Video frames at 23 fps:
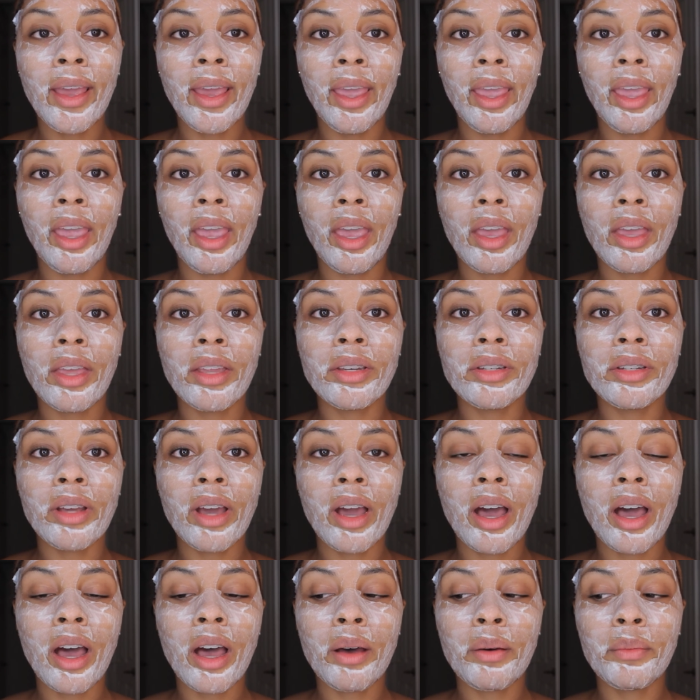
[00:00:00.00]
and
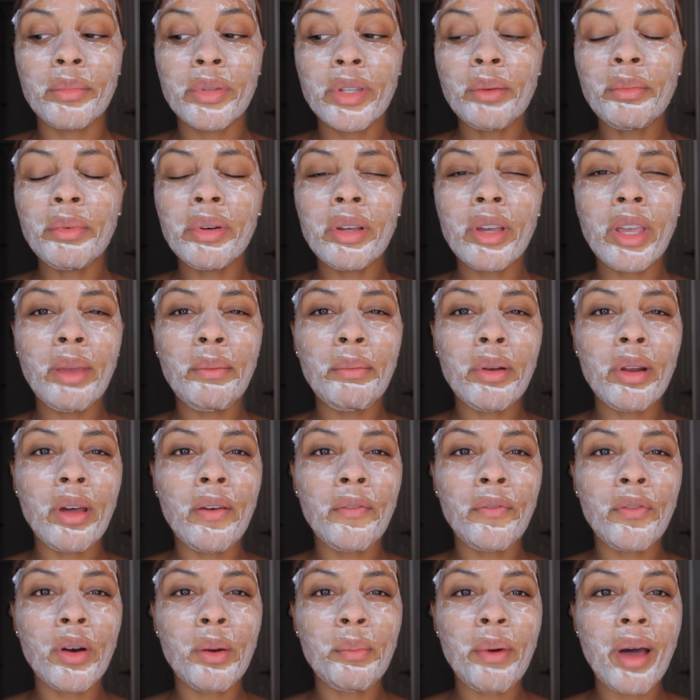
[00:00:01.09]
um, so I'm going to keep it
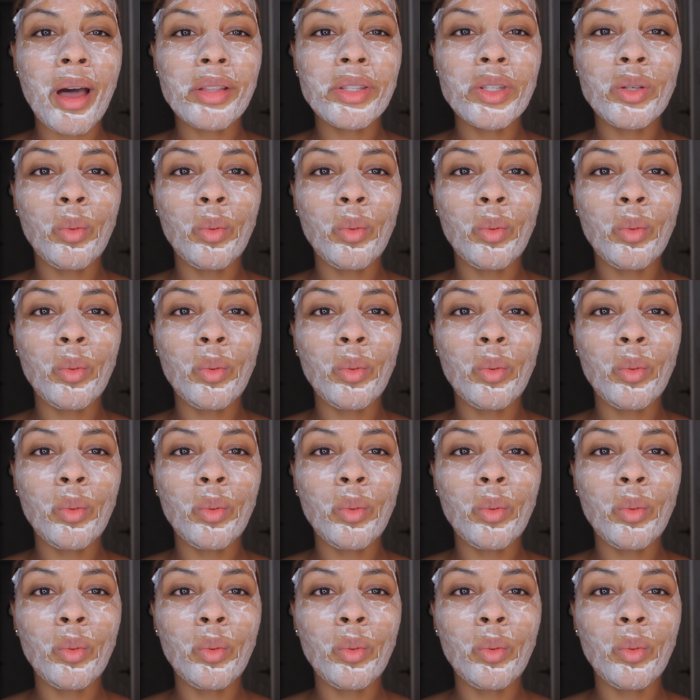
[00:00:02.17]
on for about